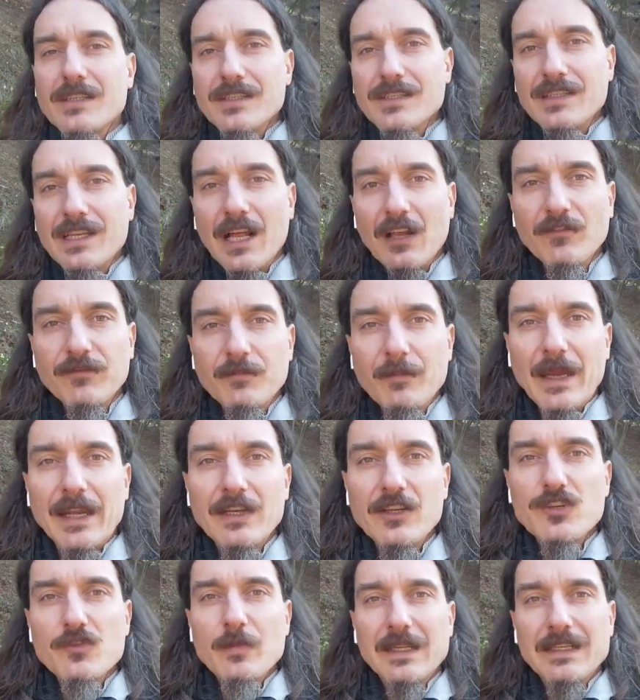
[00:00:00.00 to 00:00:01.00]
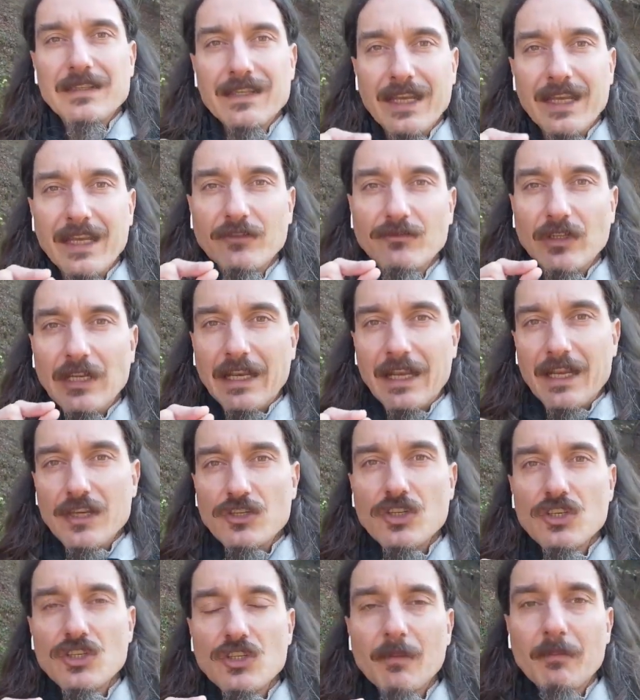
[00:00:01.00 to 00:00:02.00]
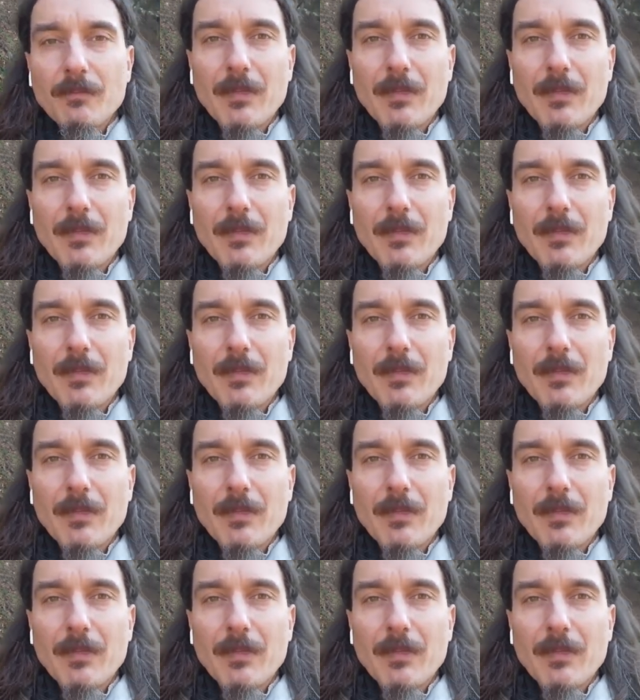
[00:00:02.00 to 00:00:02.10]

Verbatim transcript: self management, and relationship